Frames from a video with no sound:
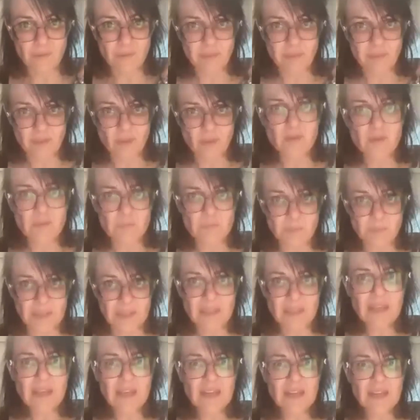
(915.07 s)
with how
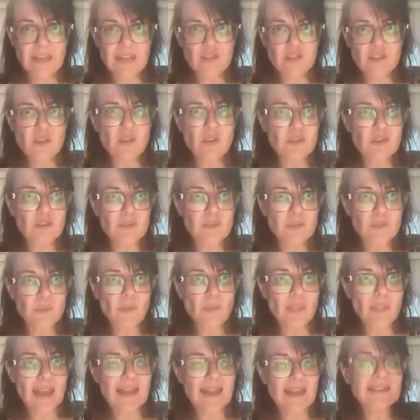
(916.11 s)
the OTP is
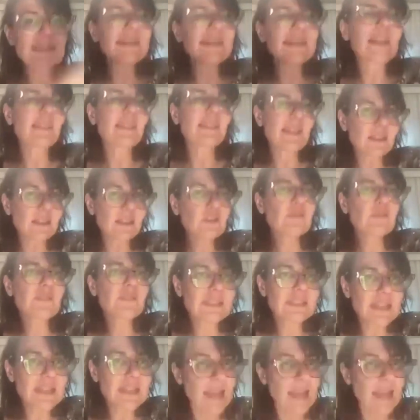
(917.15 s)
going to do that? And at
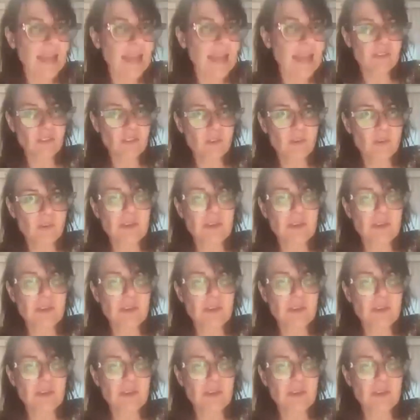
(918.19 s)
the end of the day,